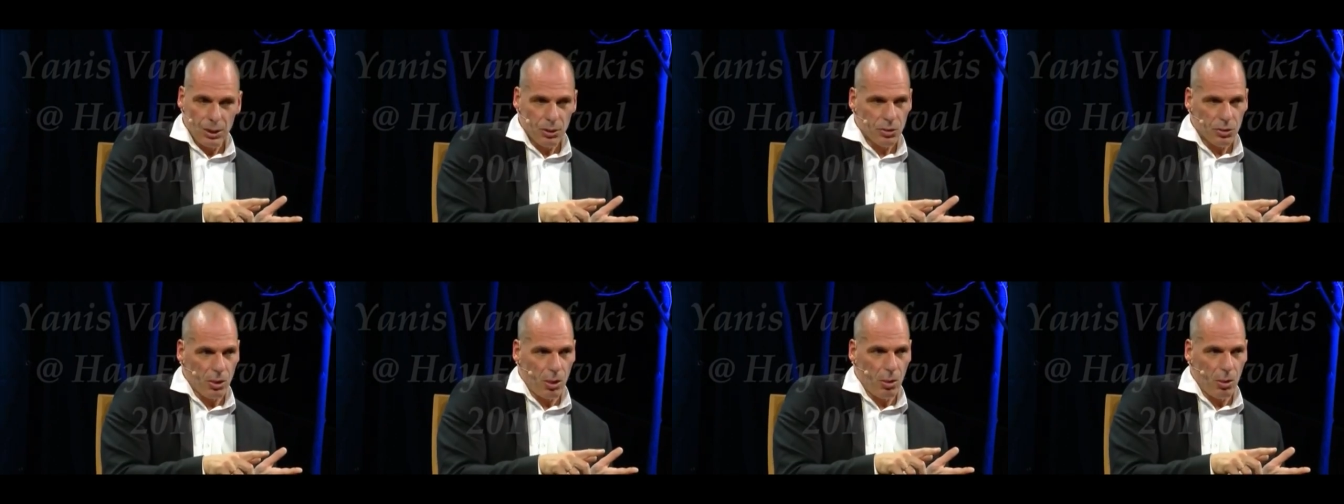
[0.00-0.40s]

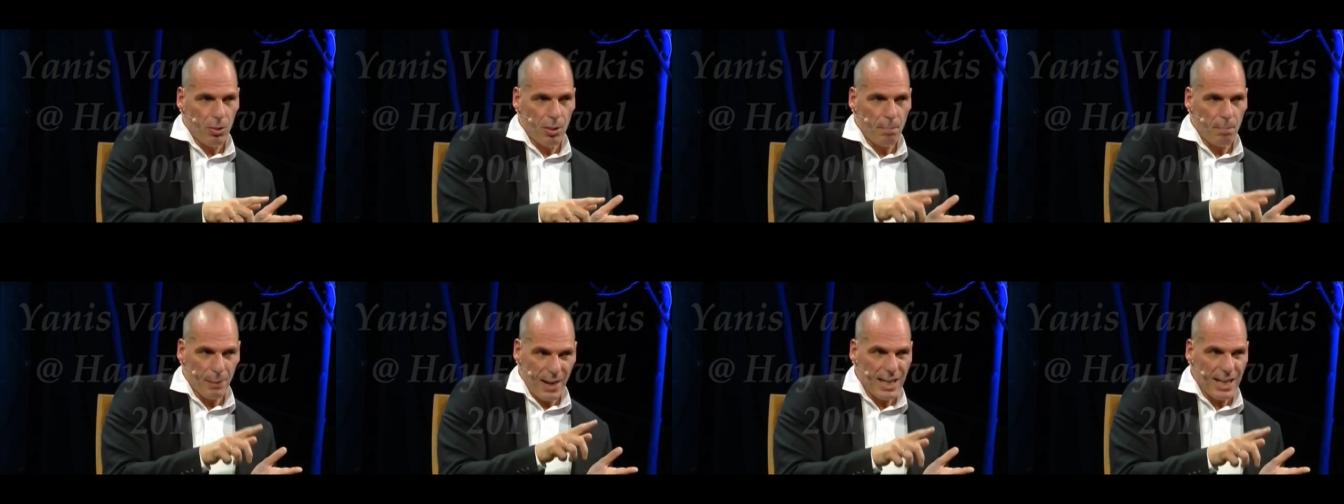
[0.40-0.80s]
So
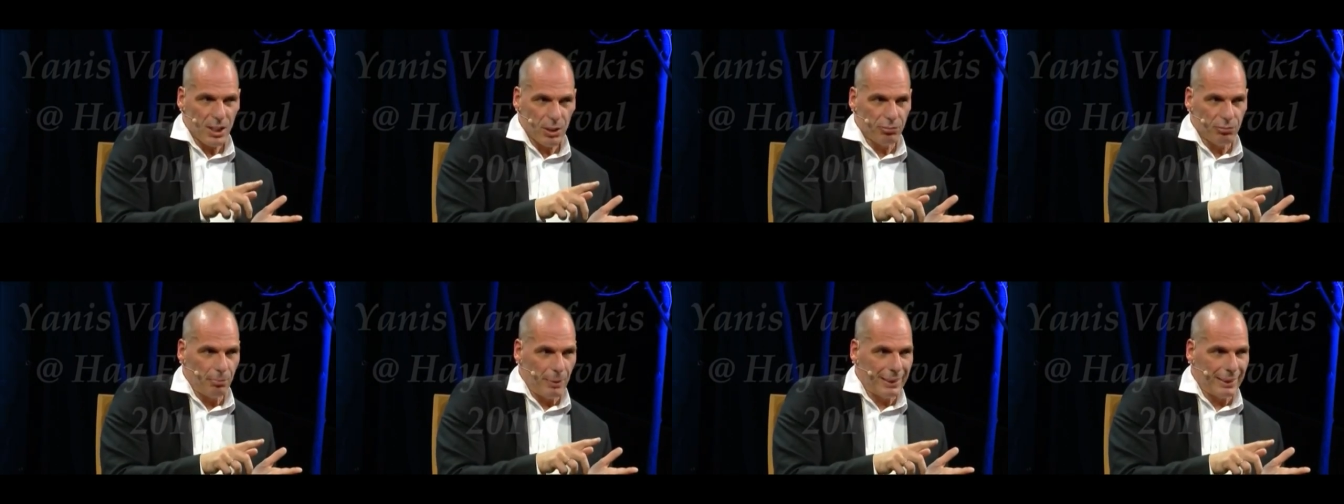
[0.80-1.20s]
the
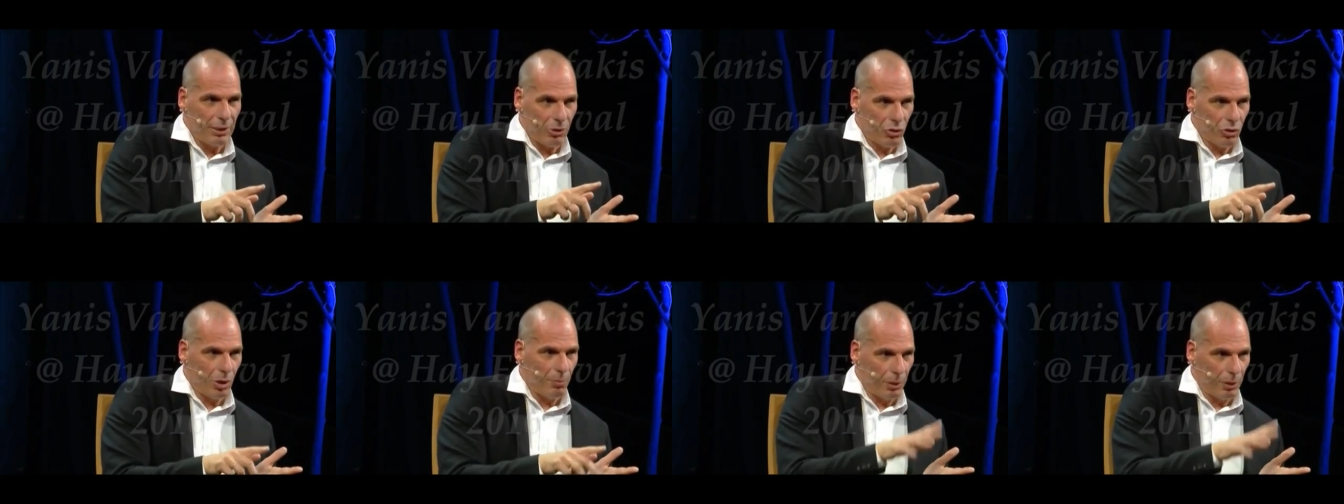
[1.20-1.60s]
price of money
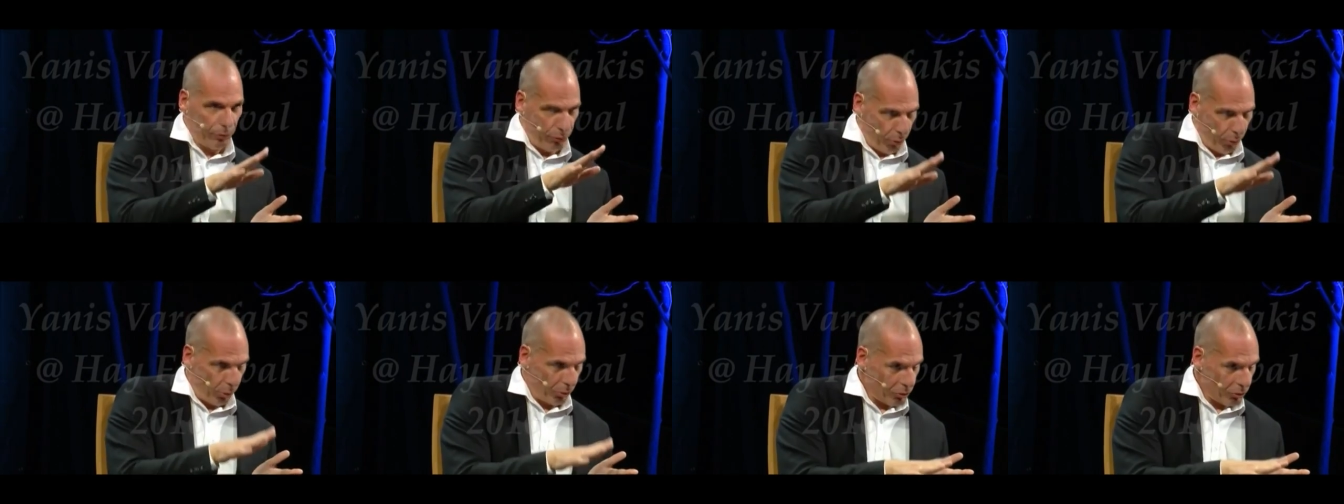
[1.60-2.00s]
in Germany
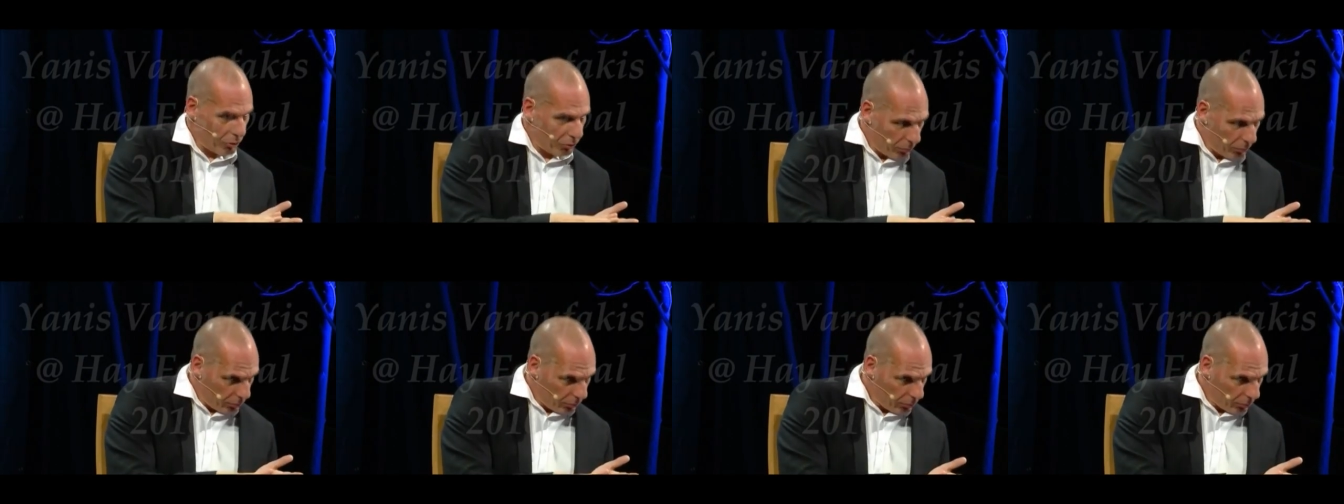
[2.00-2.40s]
falls.